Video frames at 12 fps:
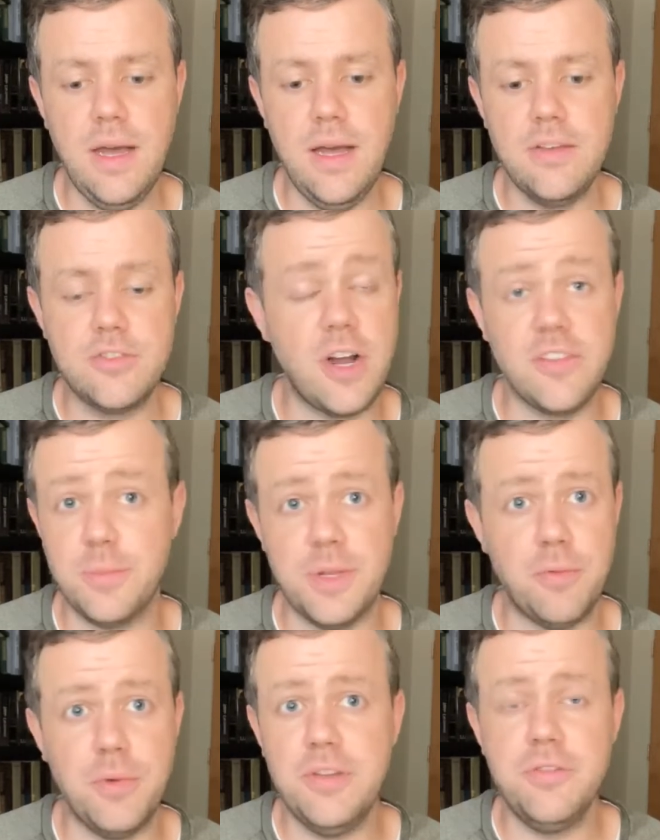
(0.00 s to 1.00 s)
Trust
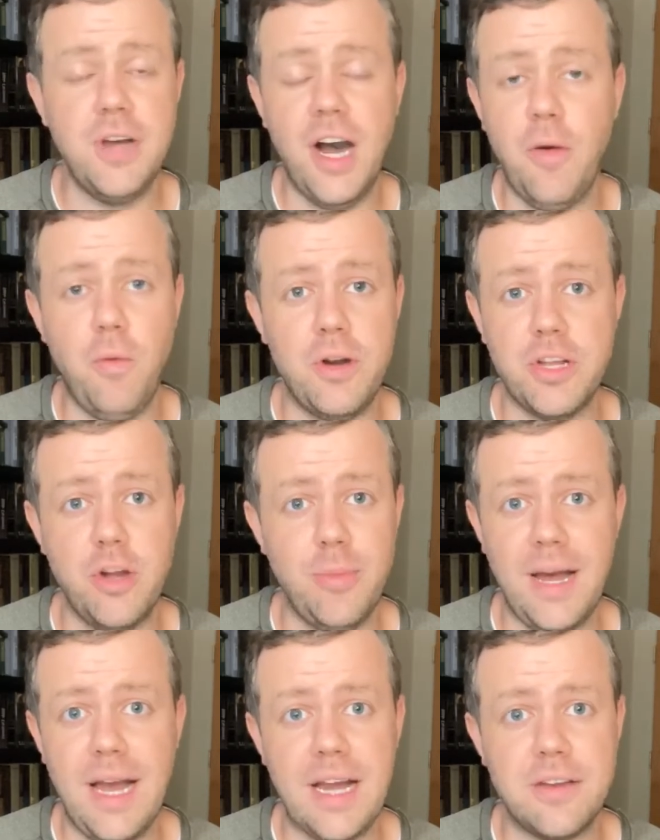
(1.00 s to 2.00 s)
me, we do not want to go
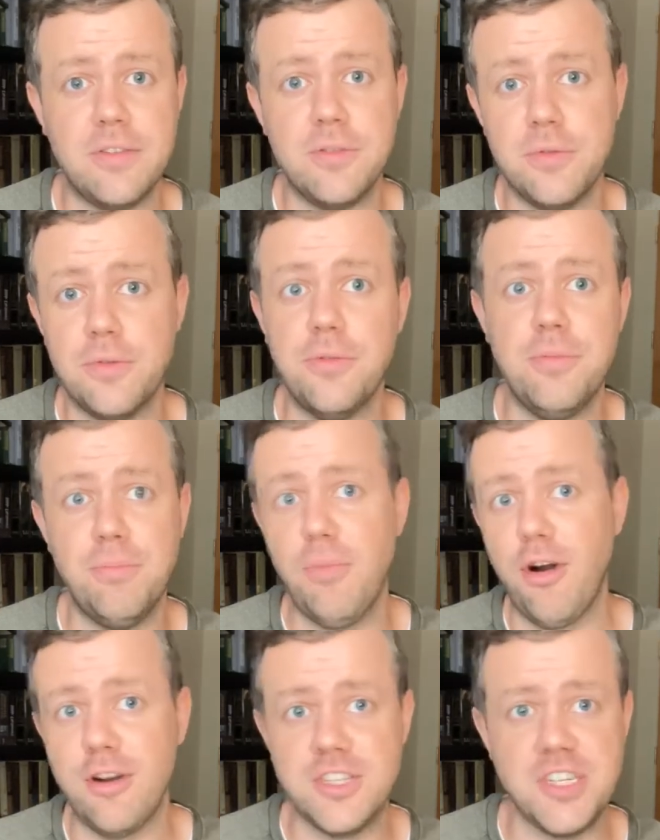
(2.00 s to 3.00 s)
back to
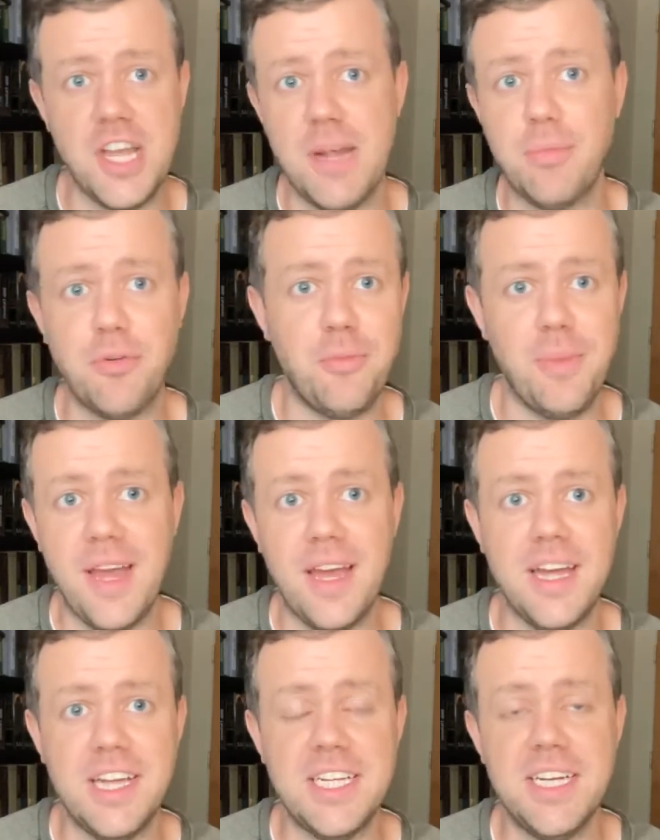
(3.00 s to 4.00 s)
March, April,
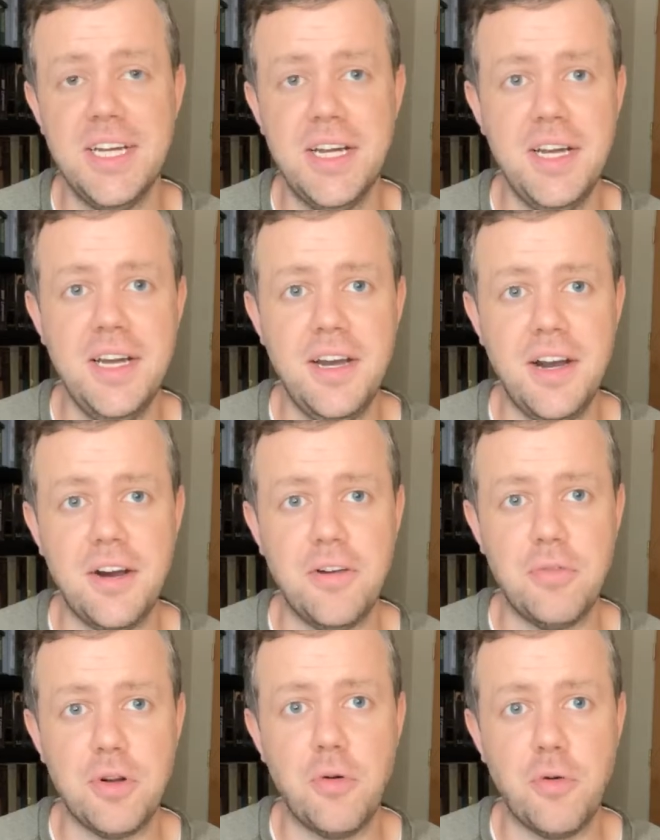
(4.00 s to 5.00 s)
May
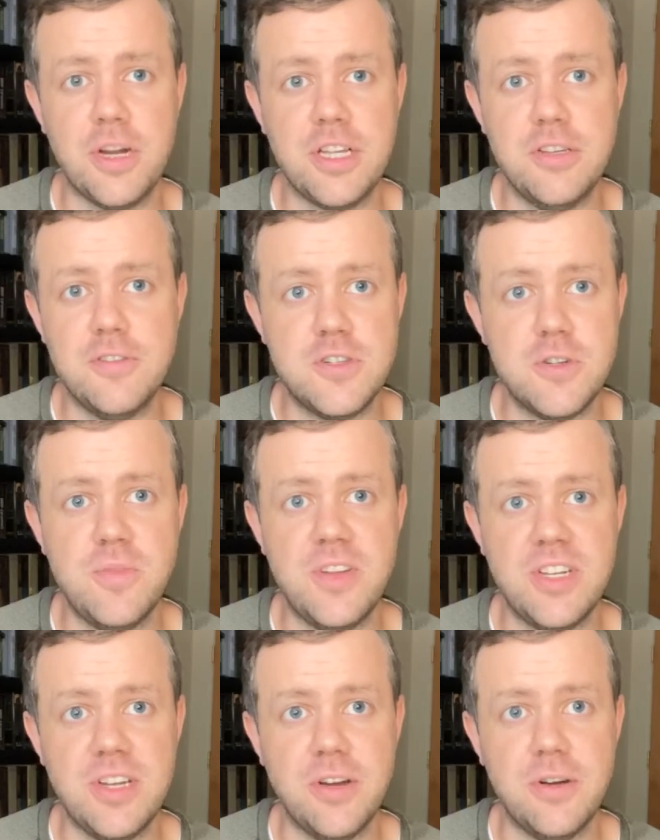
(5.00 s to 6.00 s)
of recording YouTube
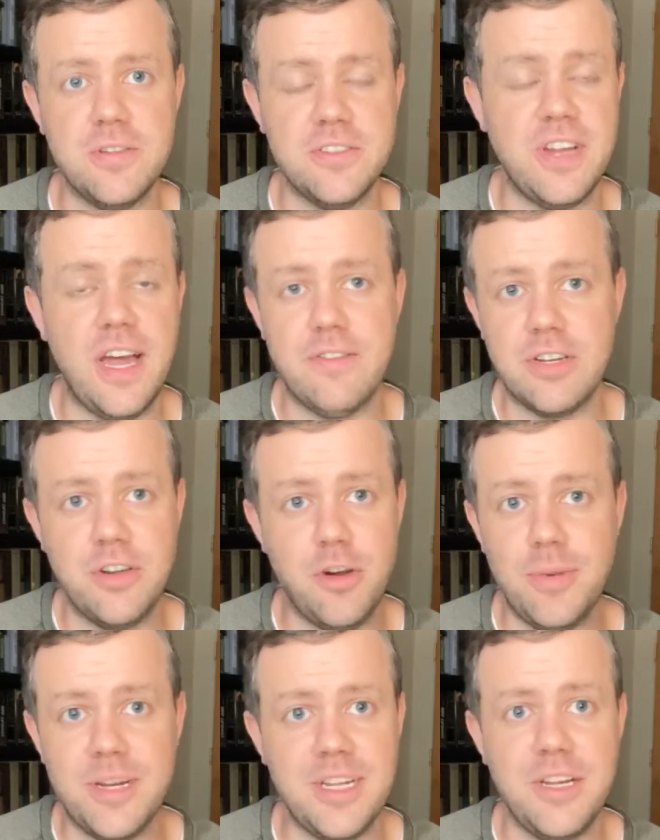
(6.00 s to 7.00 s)
videos and having
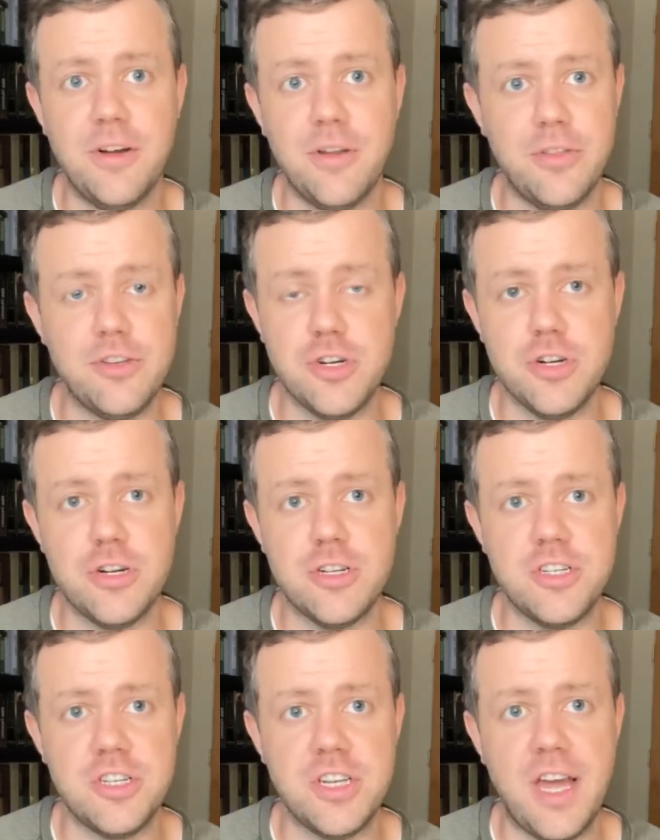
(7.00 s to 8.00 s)
nobody here at the
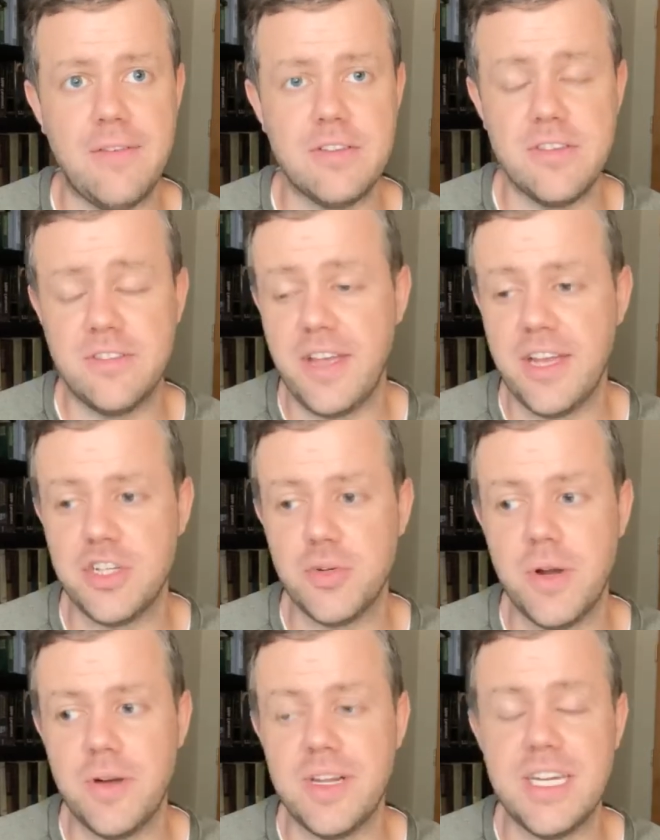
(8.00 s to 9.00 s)
church and having the
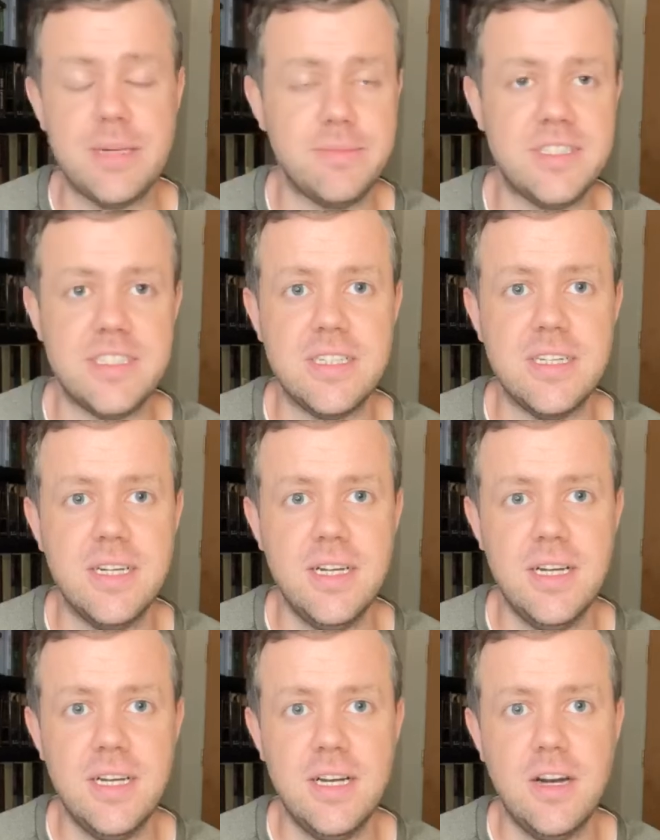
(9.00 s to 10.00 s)
sanctuary empty
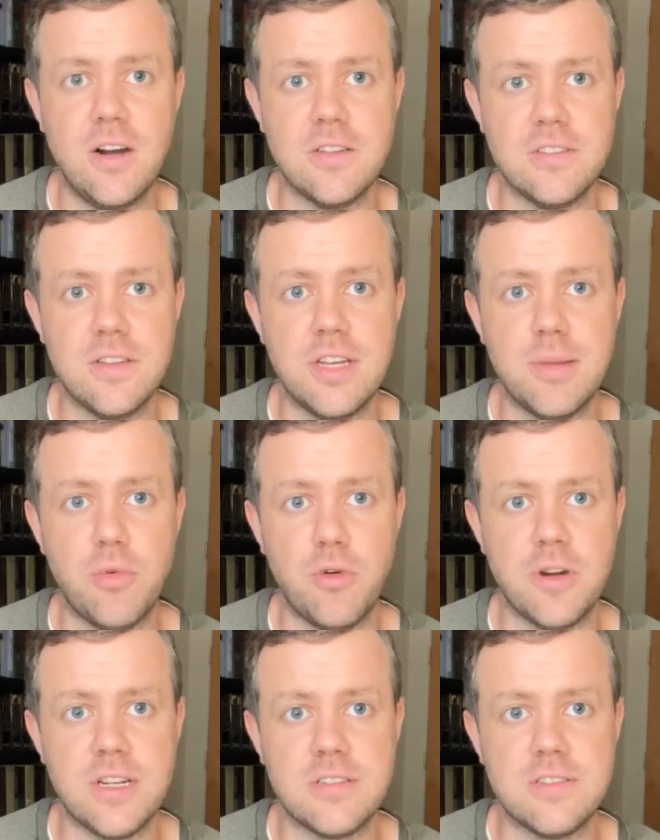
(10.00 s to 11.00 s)
on Sunday
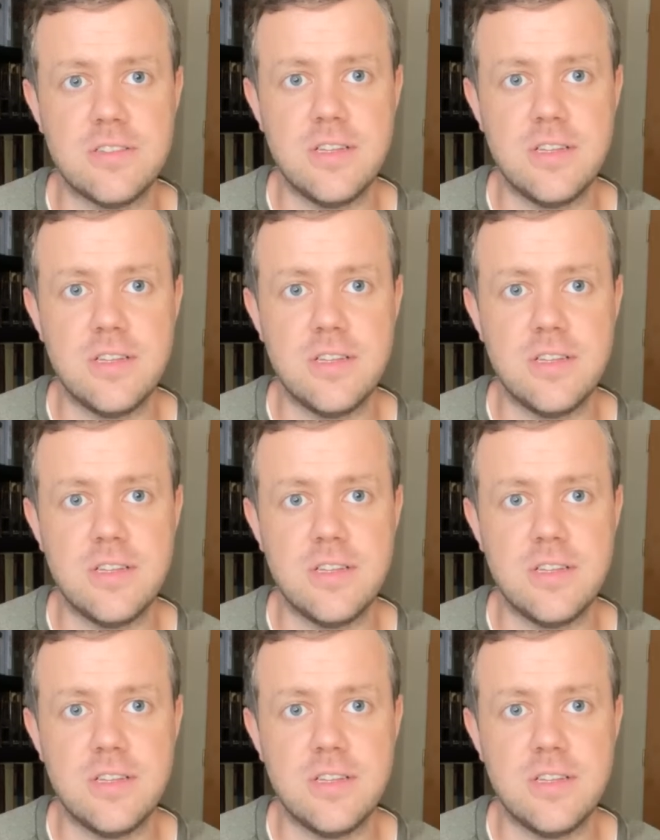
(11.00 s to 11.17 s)
mornings.